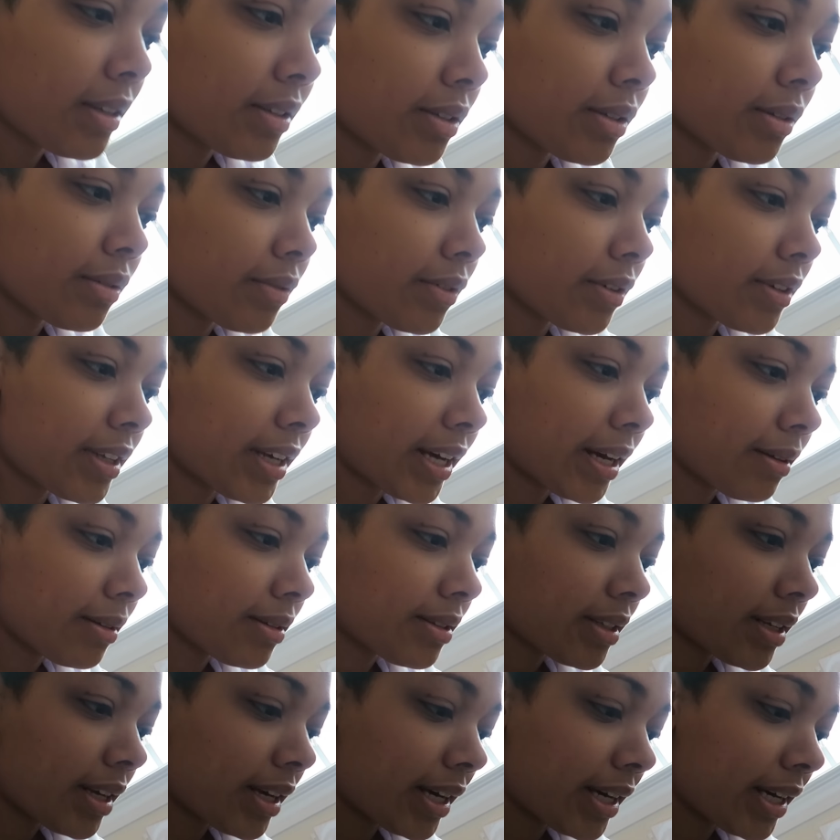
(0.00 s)
So for the
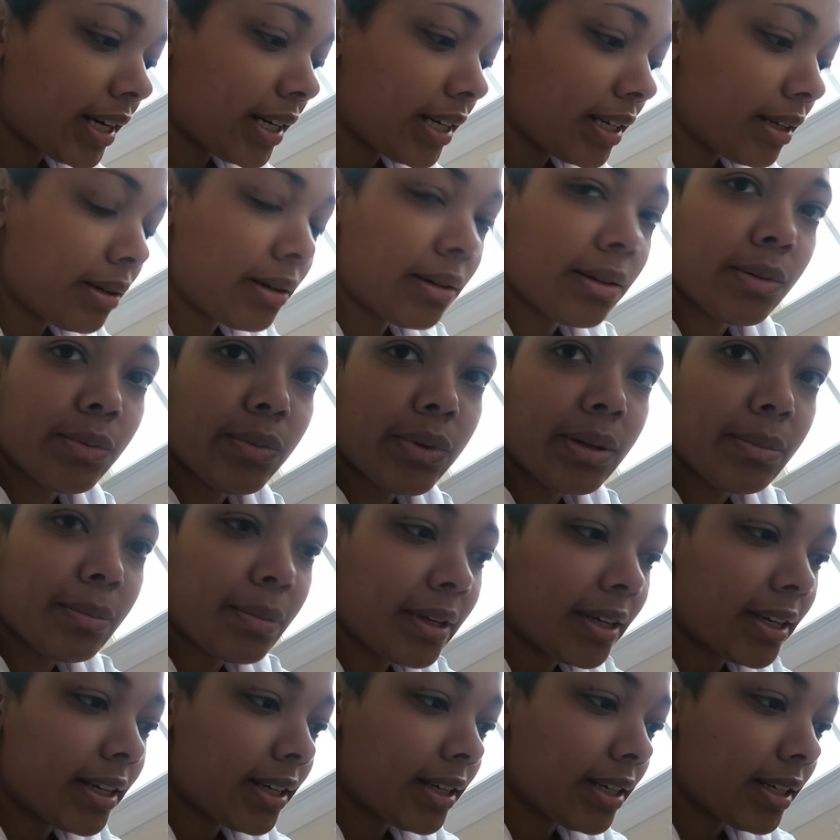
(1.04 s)
outside, we
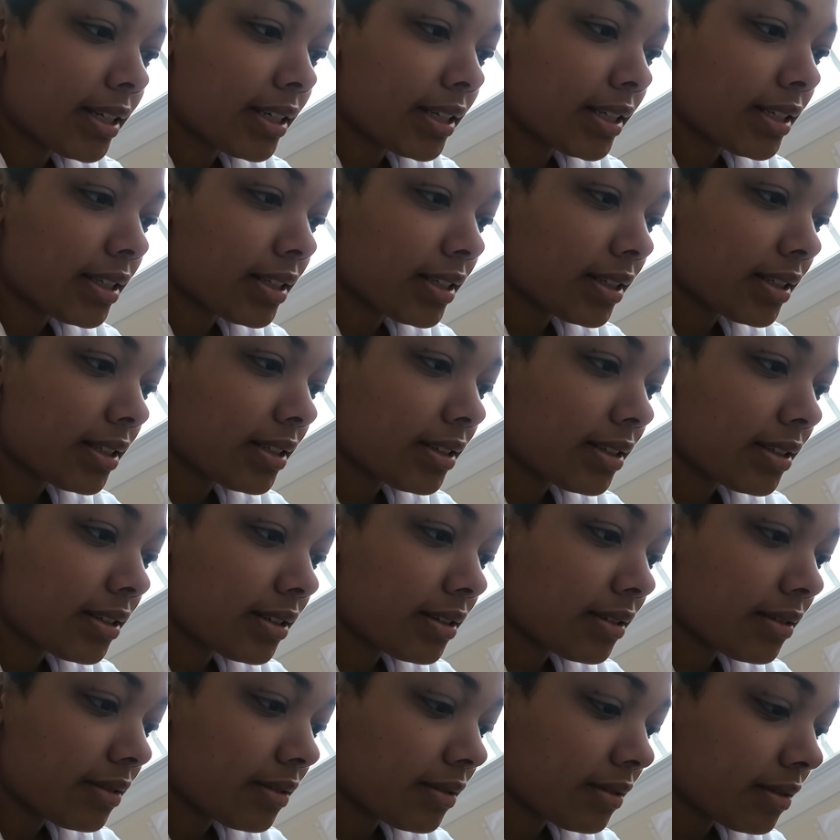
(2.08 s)
picked,
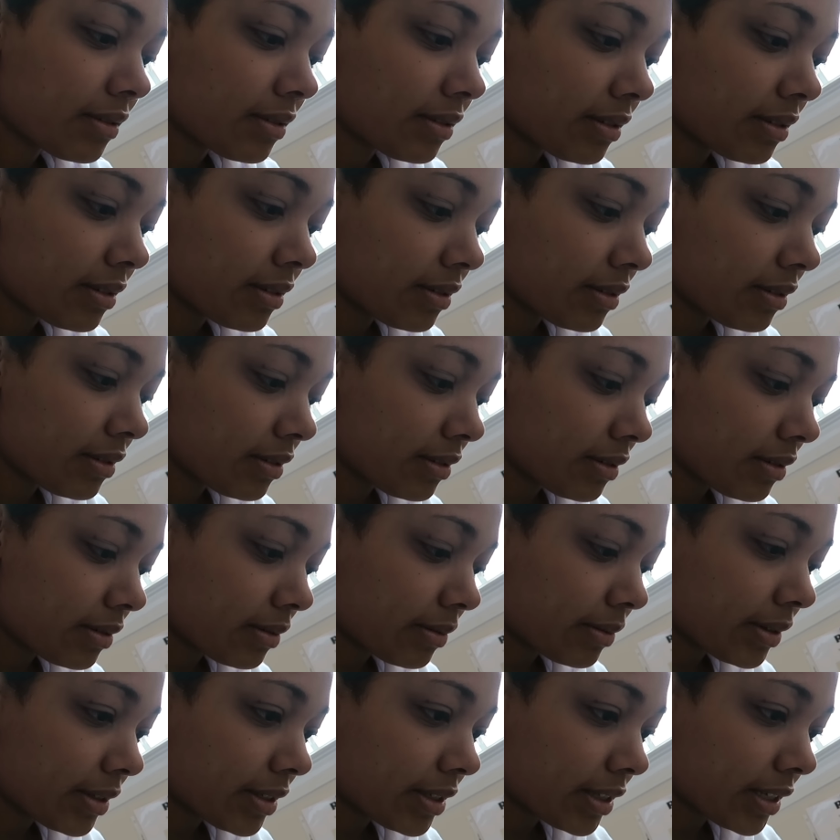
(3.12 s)

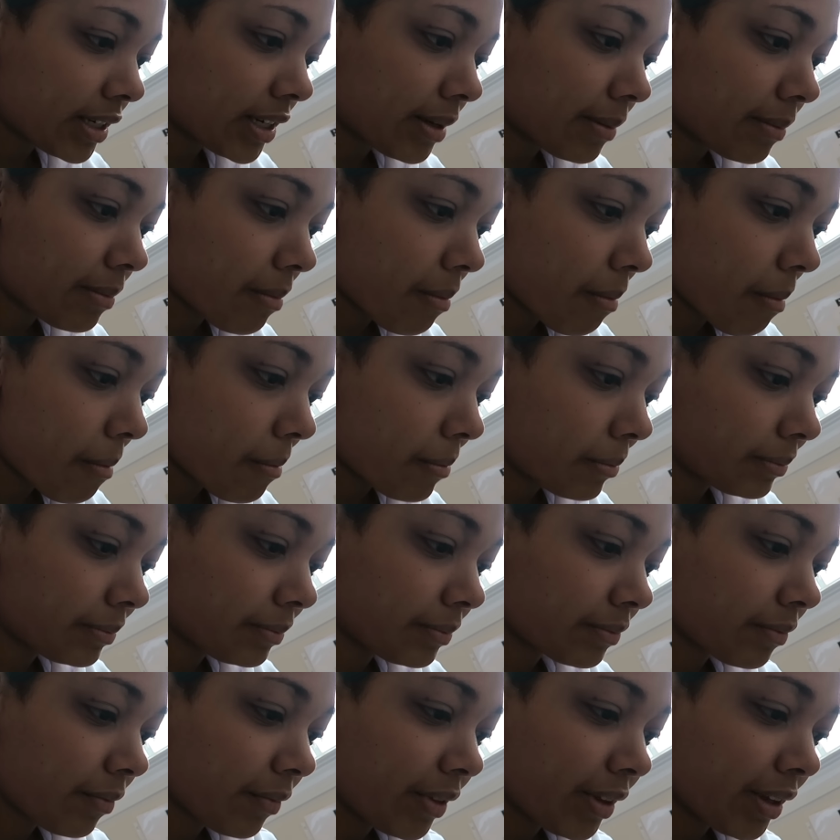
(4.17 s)
where is it at?
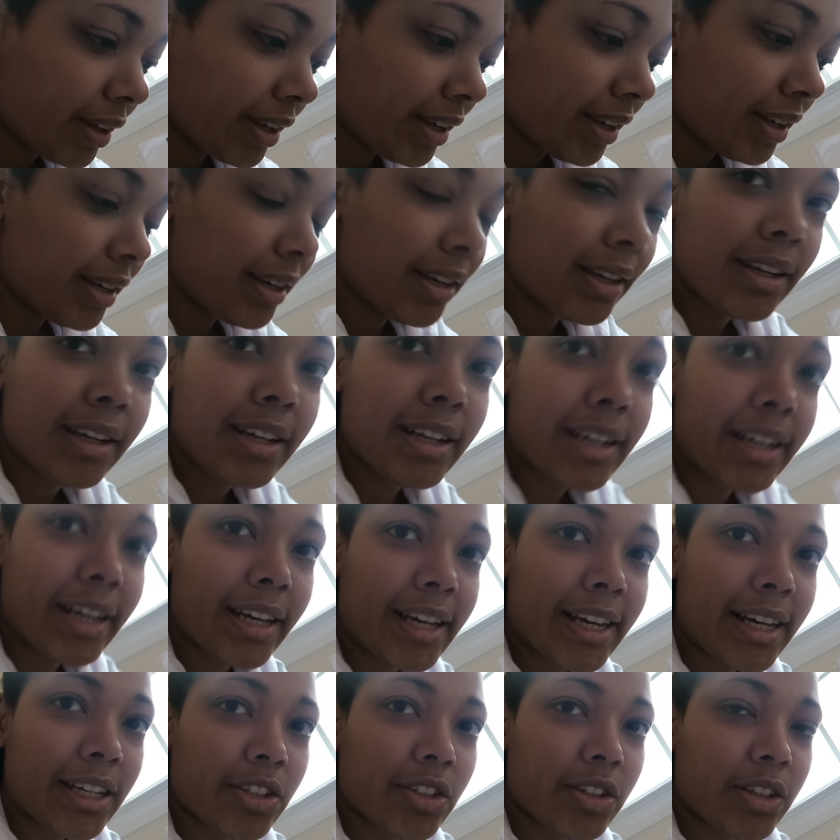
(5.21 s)

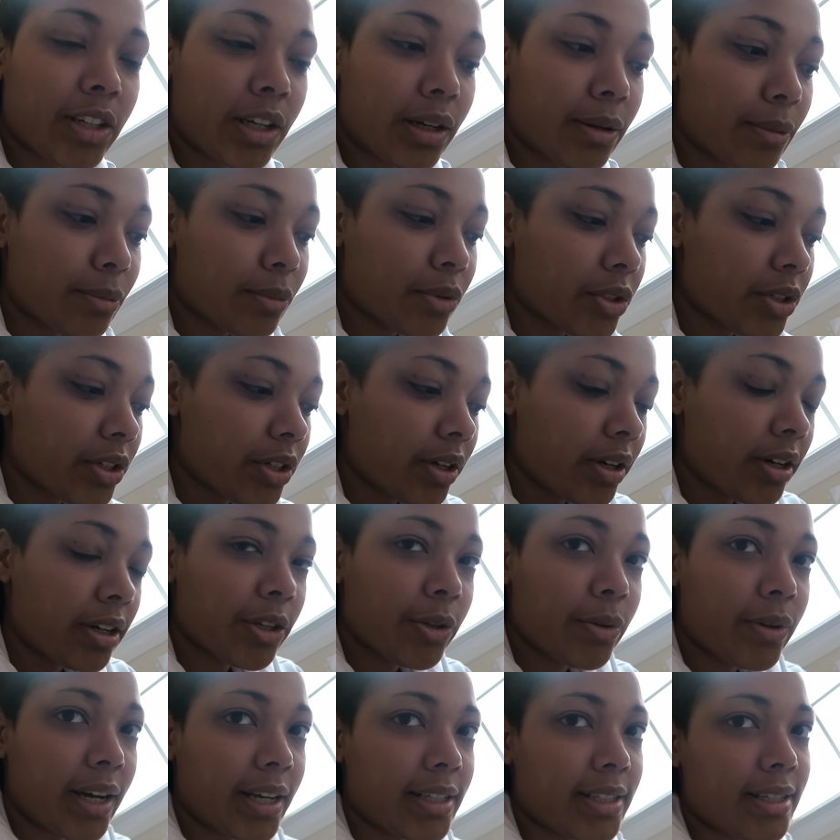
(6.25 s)
I guess, yeah, I'm sure
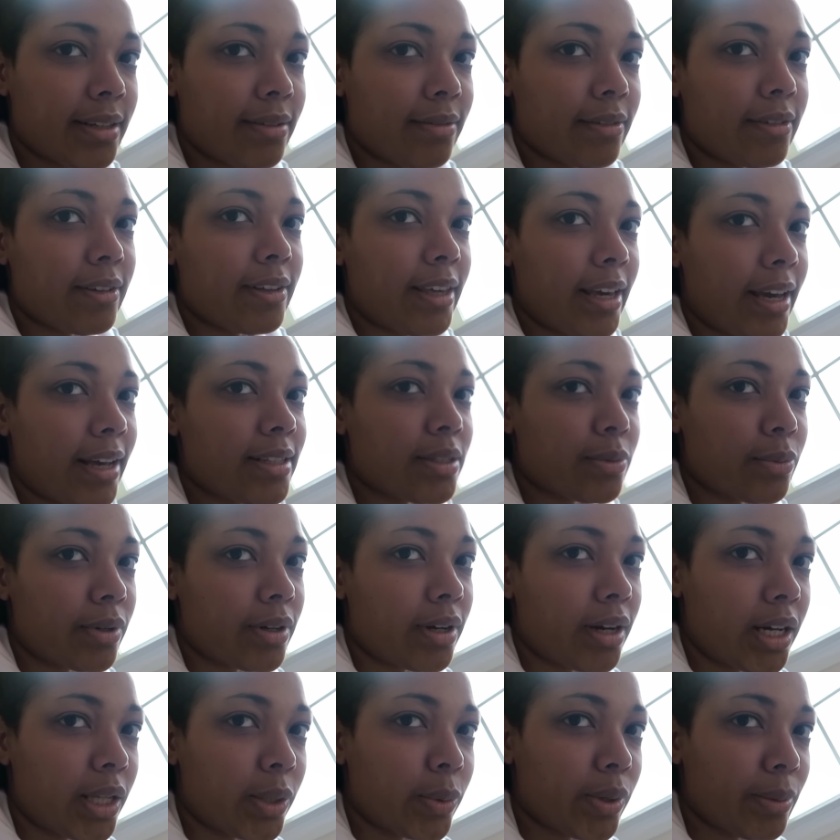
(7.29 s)
you guys can guess what
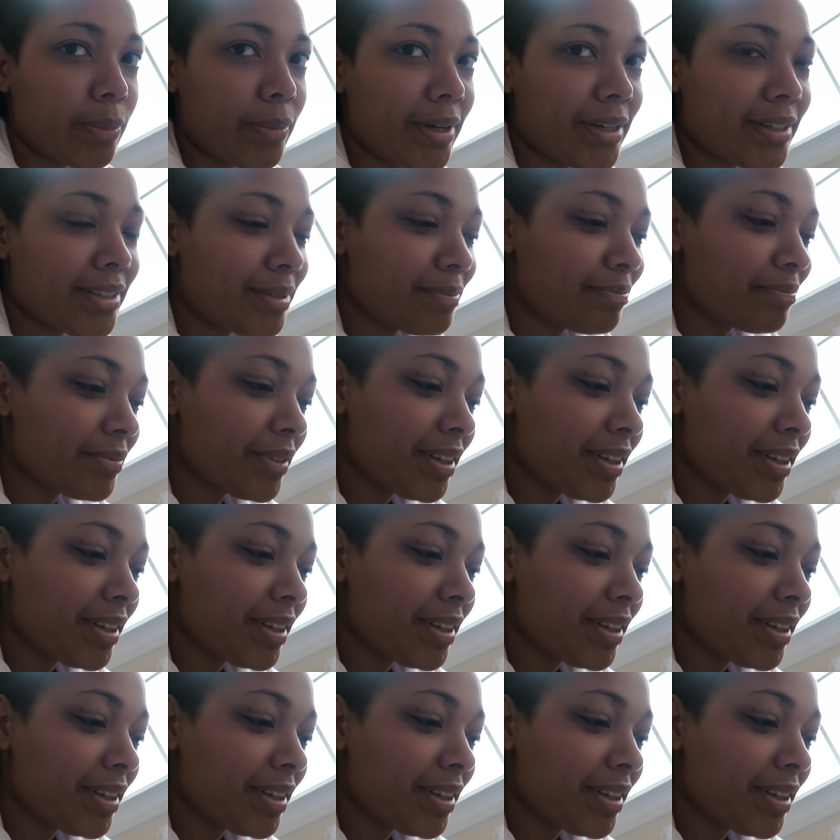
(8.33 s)
color we picked.